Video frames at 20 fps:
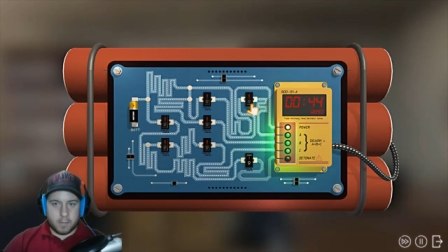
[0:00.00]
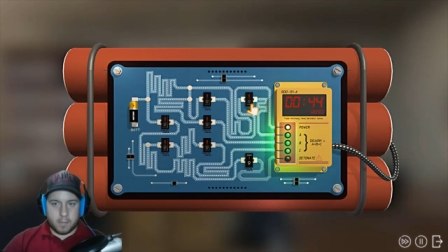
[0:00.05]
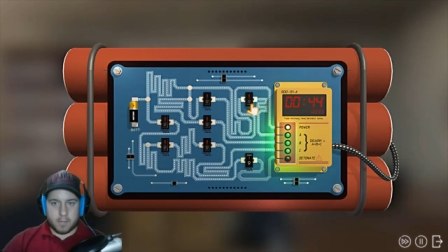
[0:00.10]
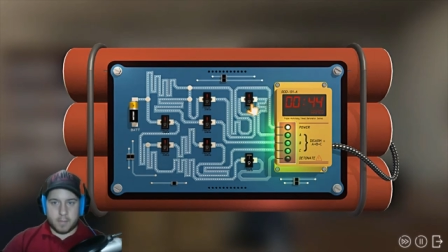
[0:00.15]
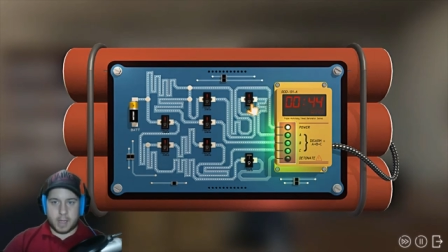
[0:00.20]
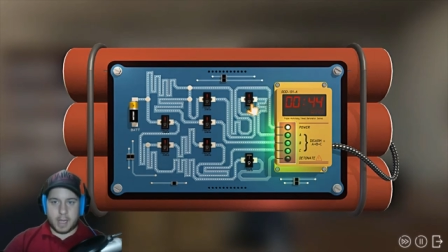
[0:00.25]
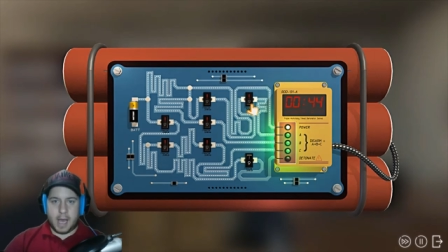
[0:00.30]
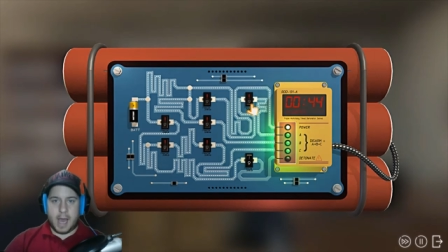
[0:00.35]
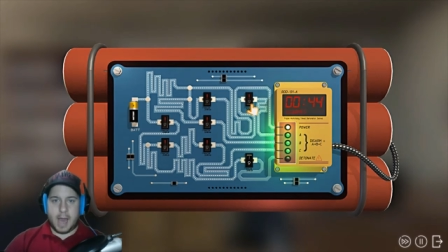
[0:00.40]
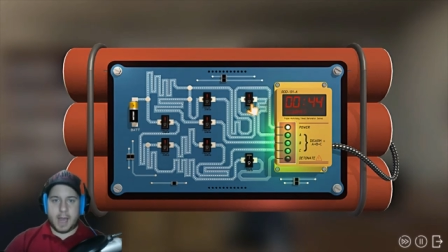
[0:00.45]
We
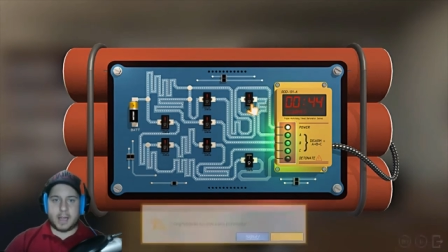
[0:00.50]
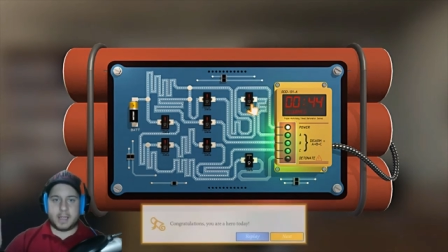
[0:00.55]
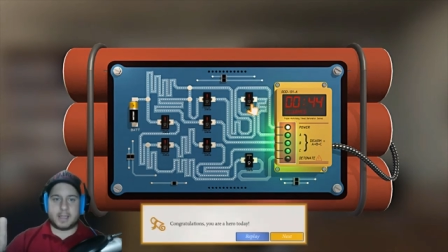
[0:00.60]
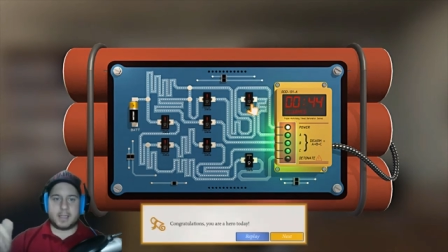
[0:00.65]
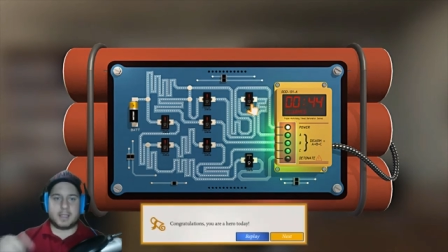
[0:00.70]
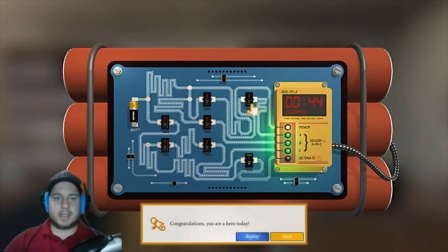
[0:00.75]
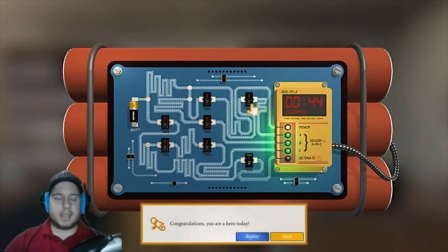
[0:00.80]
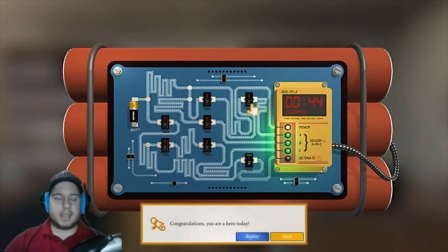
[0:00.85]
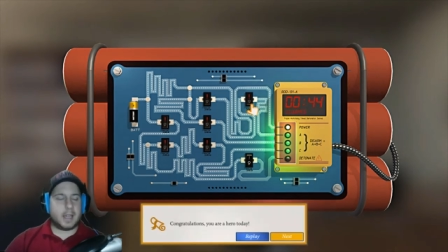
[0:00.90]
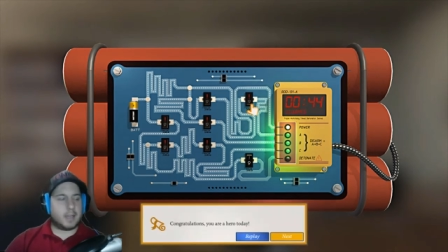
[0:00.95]
got it.
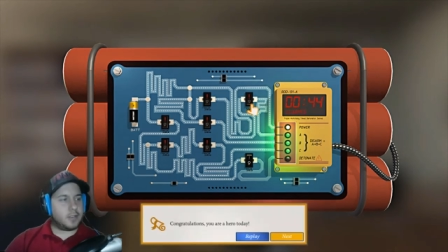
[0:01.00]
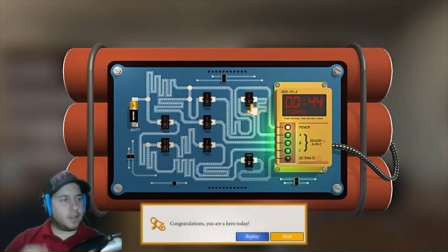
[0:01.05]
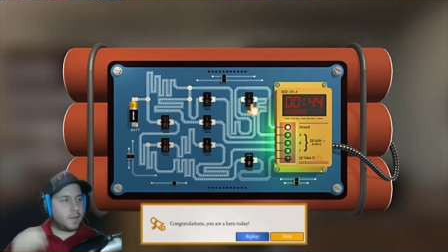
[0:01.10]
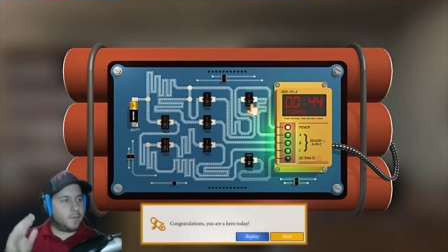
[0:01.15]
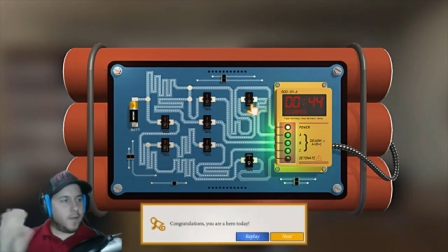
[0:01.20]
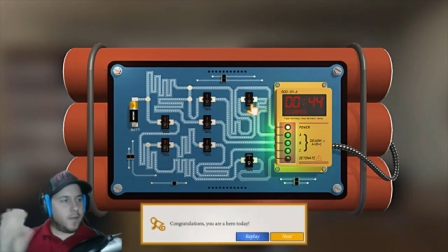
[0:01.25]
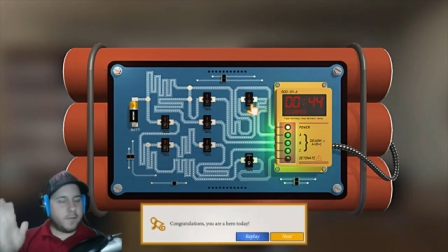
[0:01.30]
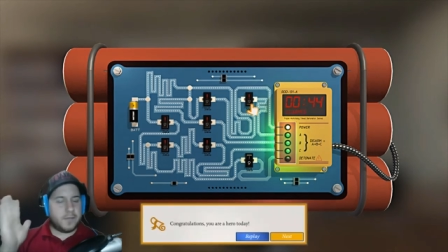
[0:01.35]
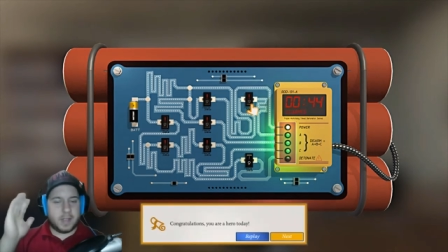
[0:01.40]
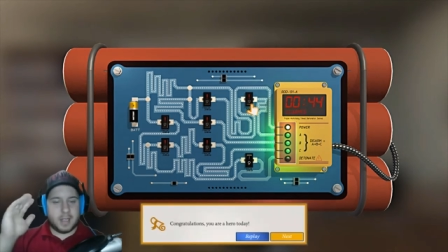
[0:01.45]
That took
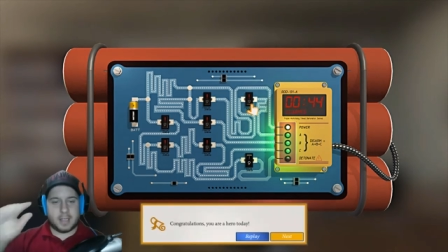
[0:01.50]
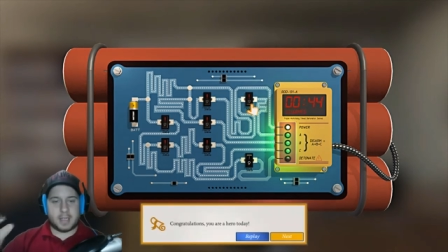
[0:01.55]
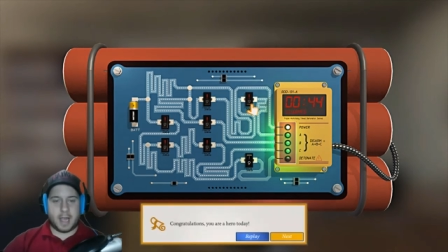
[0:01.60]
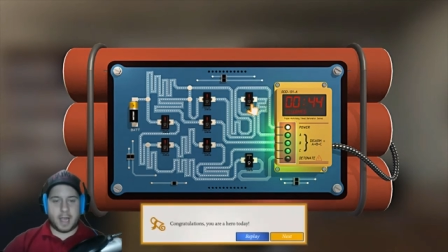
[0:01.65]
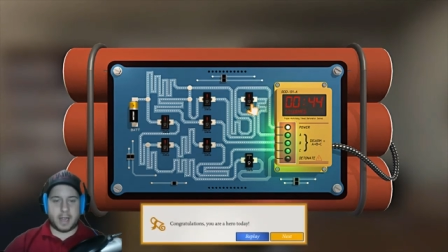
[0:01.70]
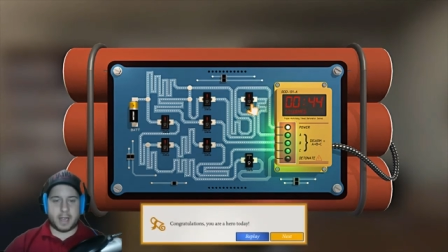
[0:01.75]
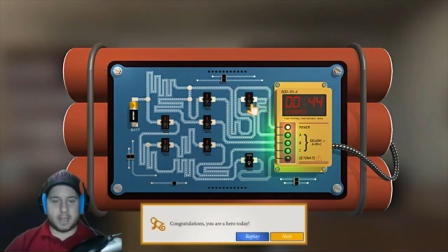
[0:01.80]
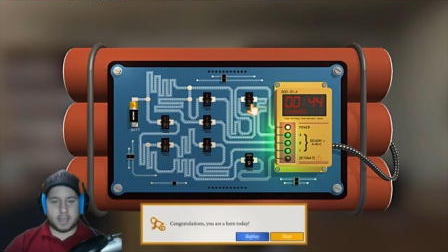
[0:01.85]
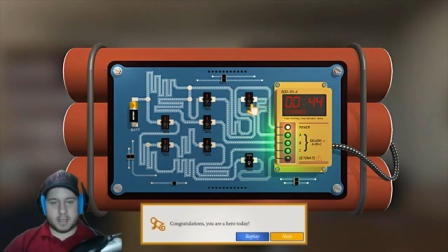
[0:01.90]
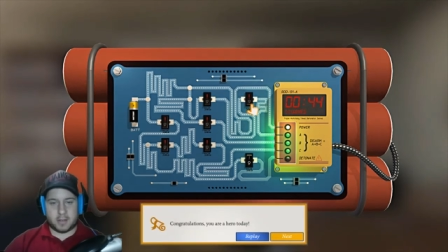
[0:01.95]
fifteen
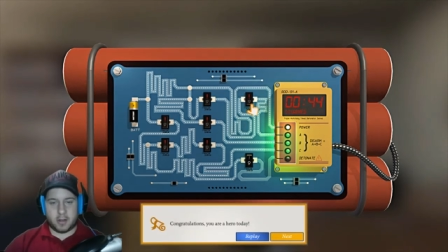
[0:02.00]
seconds.